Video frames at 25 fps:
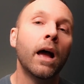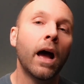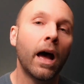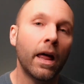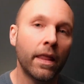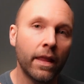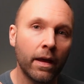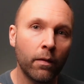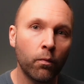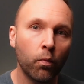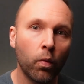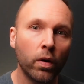
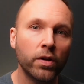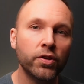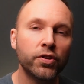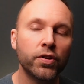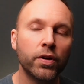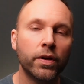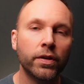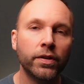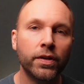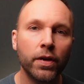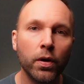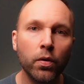And then once you
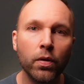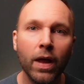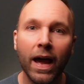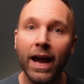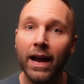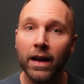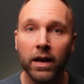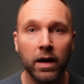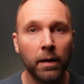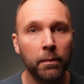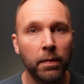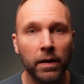can do that
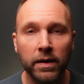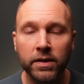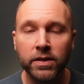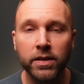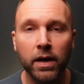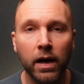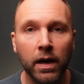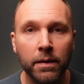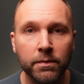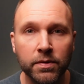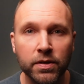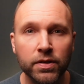a couple of
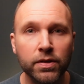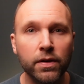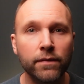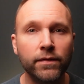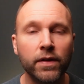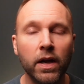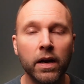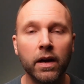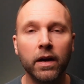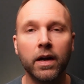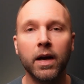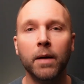times and you've
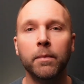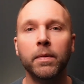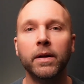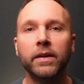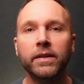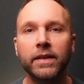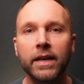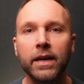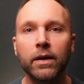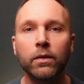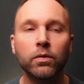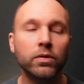done a couple of
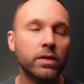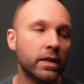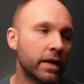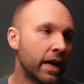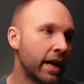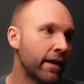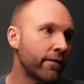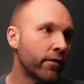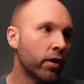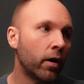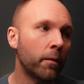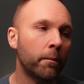deals and
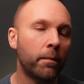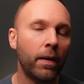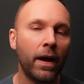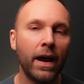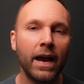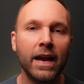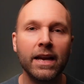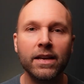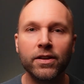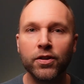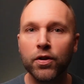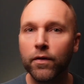they've got
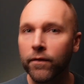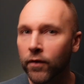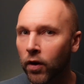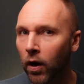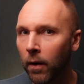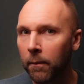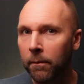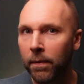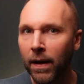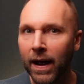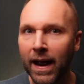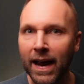paid, you've
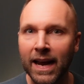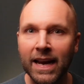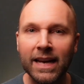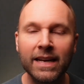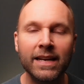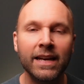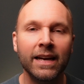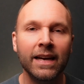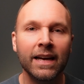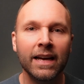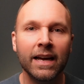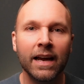got
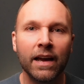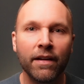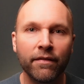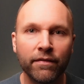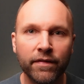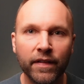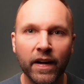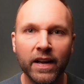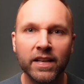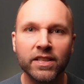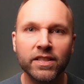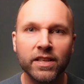paid,
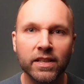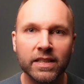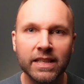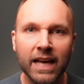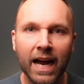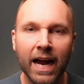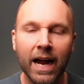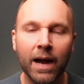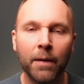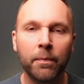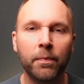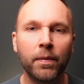investors are
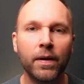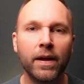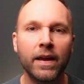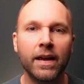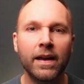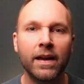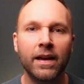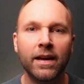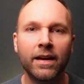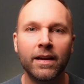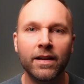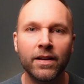happy,